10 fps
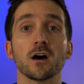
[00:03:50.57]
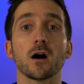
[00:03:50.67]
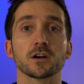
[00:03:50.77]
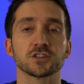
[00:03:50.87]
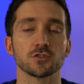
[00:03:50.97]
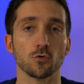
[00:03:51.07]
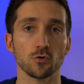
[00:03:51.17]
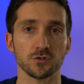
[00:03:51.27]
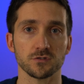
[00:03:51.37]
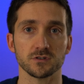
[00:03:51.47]
harsh
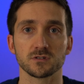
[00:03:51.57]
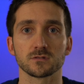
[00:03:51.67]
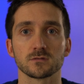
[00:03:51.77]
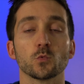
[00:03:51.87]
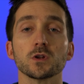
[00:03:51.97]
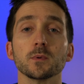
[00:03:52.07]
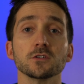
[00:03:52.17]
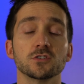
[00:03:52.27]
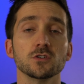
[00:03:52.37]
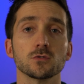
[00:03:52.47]
orders. What
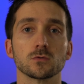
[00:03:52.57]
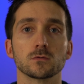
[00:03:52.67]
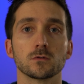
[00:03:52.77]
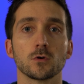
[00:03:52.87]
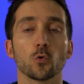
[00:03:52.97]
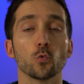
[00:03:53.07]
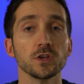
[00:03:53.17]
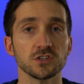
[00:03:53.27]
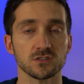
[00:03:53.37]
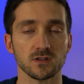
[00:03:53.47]
about you?
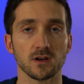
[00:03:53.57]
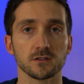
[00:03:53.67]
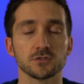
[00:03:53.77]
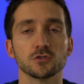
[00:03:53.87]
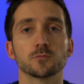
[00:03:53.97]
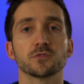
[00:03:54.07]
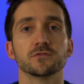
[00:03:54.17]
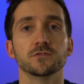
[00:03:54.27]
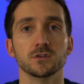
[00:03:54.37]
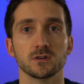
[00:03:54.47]
Which style do you
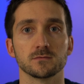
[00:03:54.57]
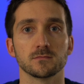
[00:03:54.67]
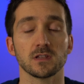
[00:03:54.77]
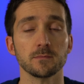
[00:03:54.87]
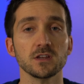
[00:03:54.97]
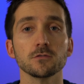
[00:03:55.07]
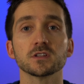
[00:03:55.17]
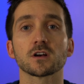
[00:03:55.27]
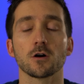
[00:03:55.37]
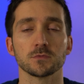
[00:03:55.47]
prefer? Let me know in
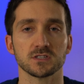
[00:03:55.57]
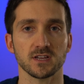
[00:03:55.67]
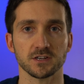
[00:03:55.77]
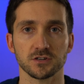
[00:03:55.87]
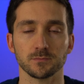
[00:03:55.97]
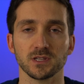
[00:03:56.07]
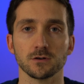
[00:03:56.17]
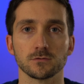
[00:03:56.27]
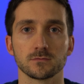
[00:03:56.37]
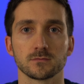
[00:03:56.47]
the comment section
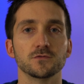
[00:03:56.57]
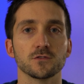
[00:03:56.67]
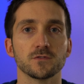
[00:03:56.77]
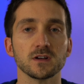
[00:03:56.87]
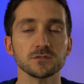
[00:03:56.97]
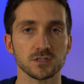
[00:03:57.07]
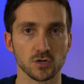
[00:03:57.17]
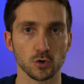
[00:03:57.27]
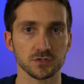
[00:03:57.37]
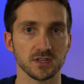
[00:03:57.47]
below. If you found this
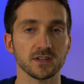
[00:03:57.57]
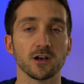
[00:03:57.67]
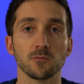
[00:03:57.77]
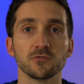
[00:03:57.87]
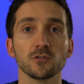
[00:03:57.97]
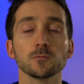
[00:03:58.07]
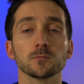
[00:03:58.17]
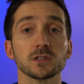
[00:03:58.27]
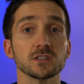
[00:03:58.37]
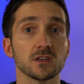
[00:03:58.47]
content helpful,
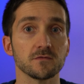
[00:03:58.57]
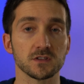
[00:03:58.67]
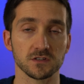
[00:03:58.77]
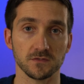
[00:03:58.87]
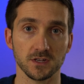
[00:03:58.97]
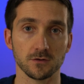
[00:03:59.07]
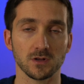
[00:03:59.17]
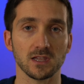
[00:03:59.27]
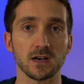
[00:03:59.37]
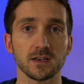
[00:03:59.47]
please give this video
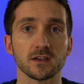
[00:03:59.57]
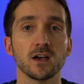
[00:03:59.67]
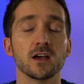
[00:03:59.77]
a like